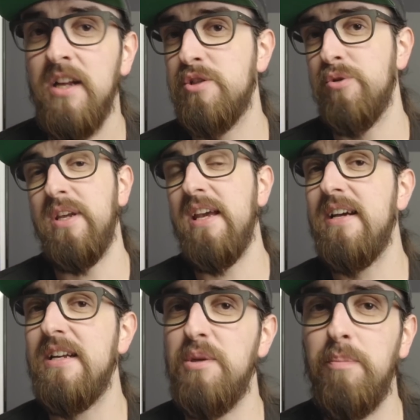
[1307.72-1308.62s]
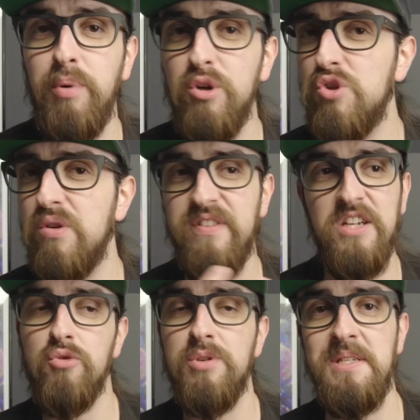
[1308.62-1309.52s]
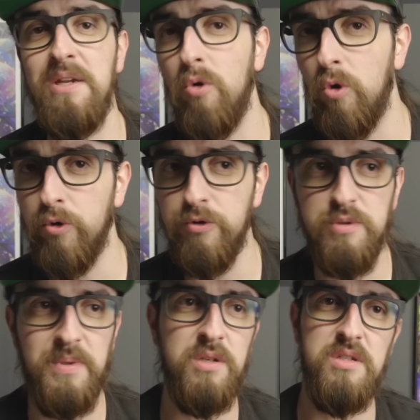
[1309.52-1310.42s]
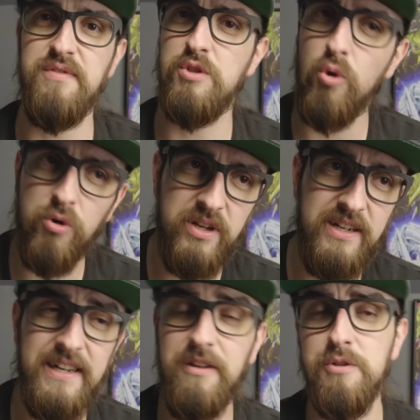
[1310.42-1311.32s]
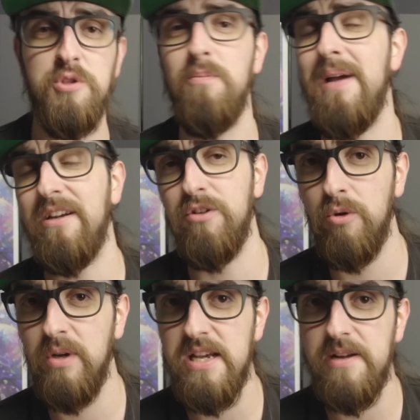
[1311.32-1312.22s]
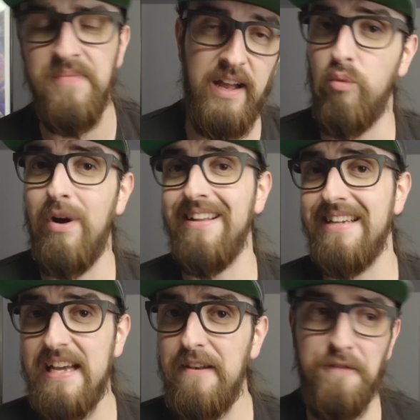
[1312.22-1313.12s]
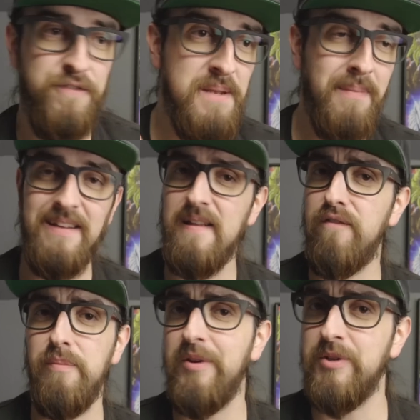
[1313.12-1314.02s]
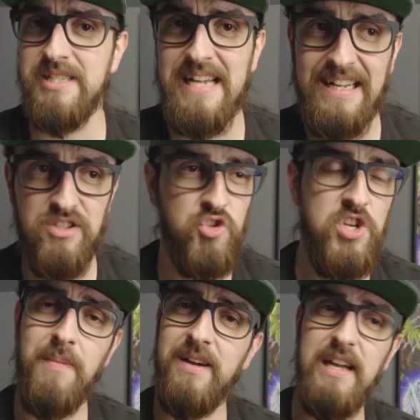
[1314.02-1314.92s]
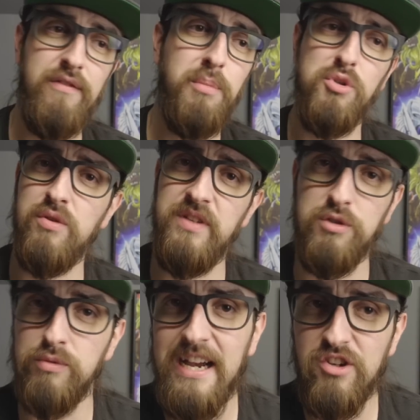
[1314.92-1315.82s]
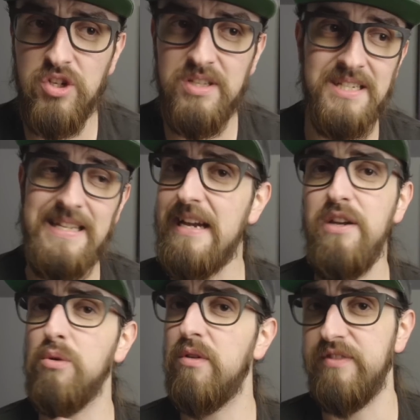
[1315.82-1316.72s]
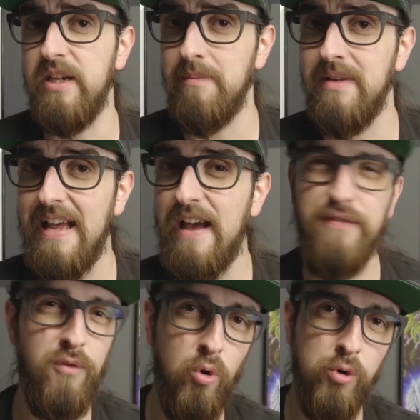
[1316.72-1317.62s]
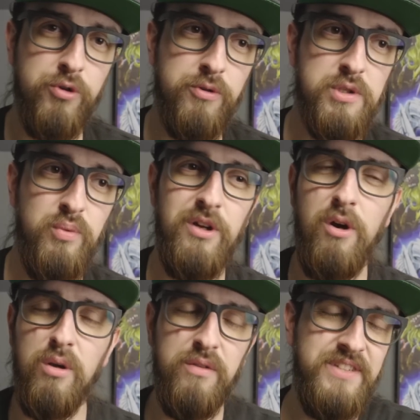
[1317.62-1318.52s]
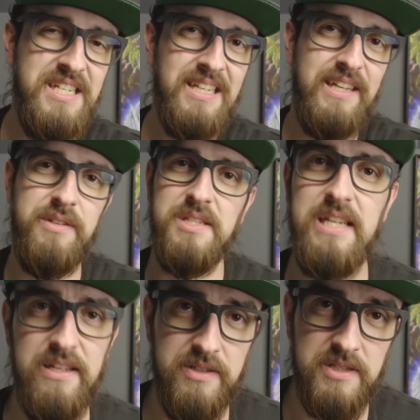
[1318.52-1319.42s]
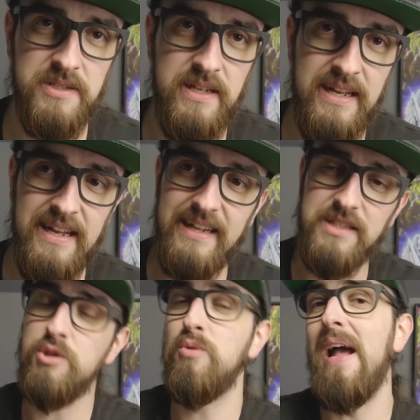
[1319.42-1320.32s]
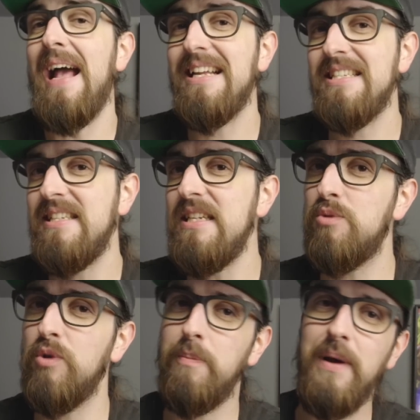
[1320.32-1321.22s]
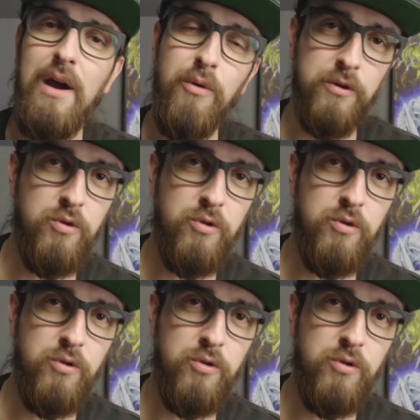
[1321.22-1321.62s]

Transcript: Stoichia has a bunch of interesting orders because of Zorga and also Magnolia. And while again, V might have better stats, G might have a bunch of interactions, neither of them have orders with all of these little skills. And so as these will power